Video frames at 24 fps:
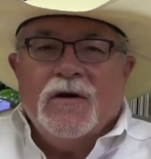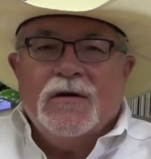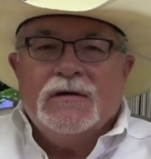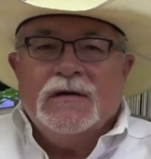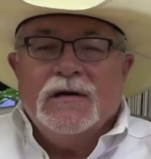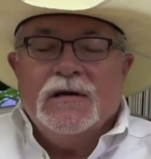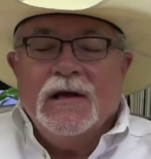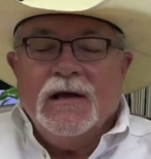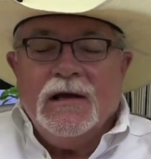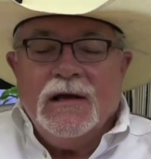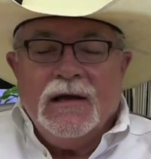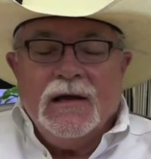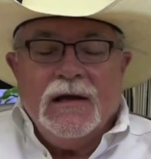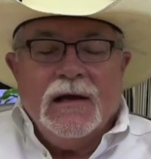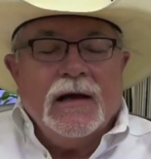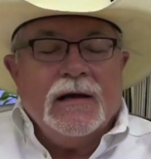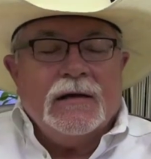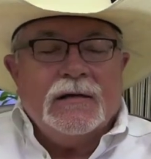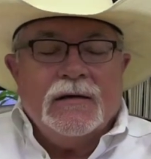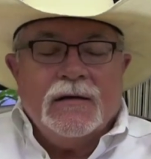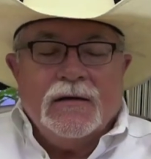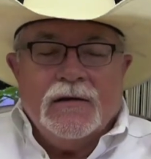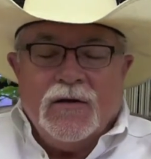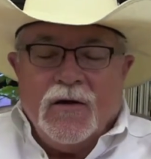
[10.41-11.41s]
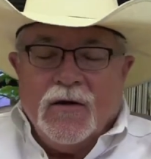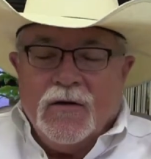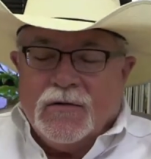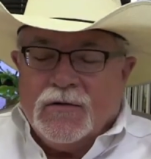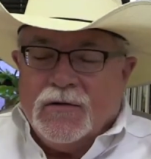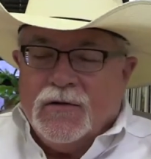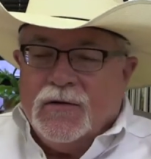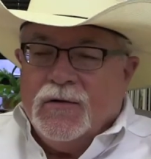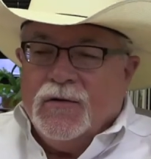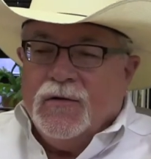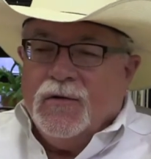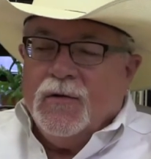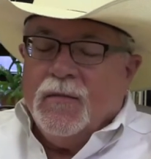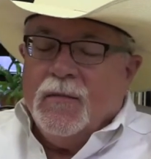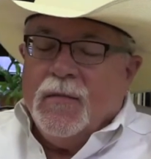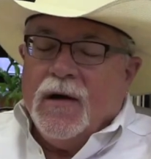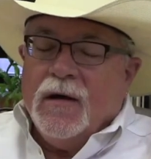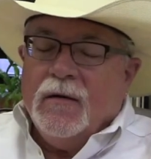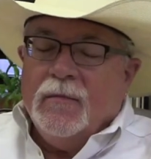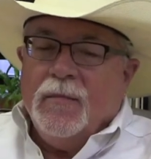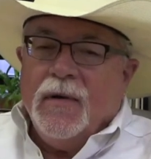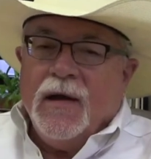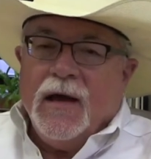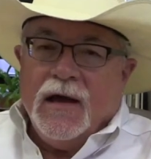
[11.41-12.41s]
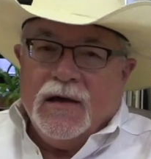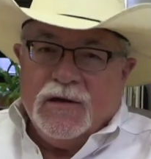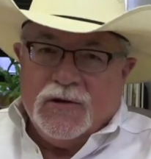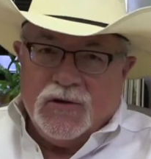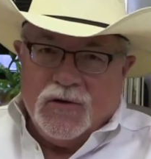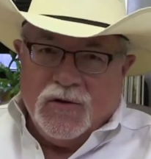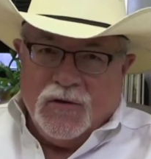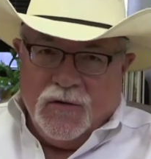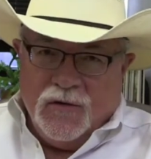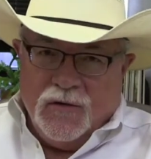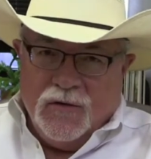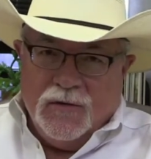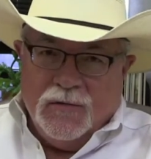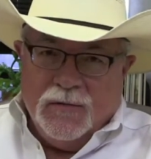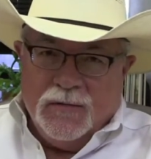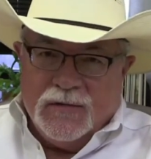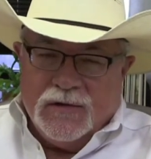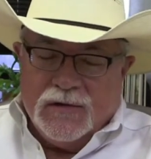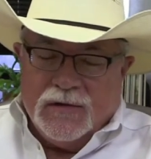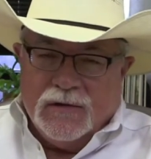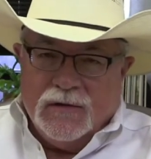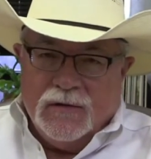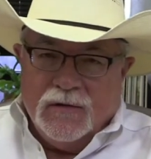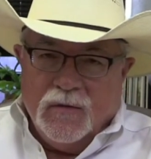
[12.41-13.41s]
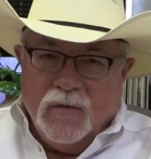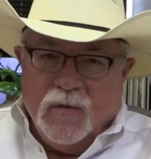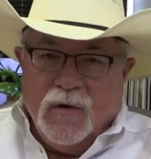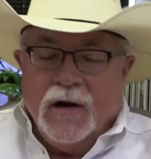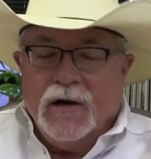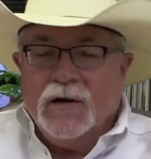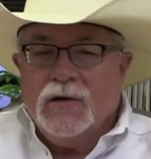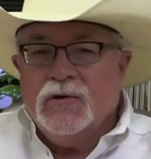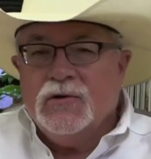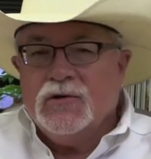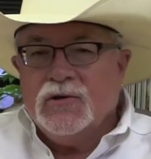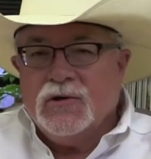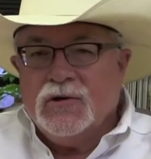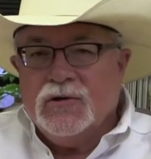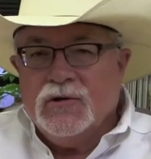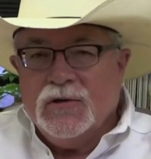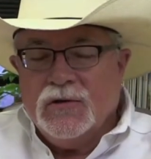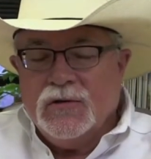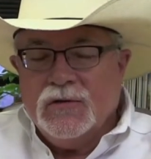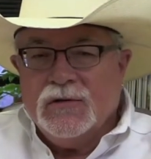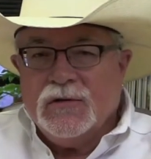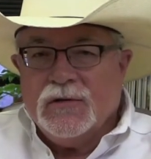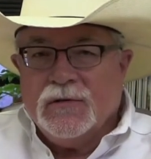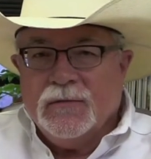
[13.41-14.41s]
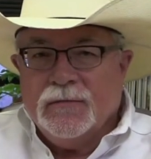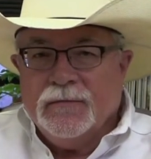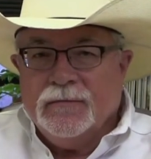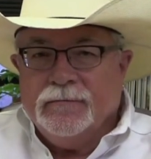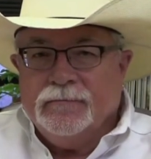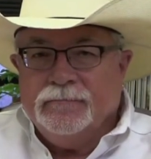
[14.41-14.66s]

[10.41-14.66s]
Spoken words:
and today I'd like to talk to you about pasture groups, why you should use them,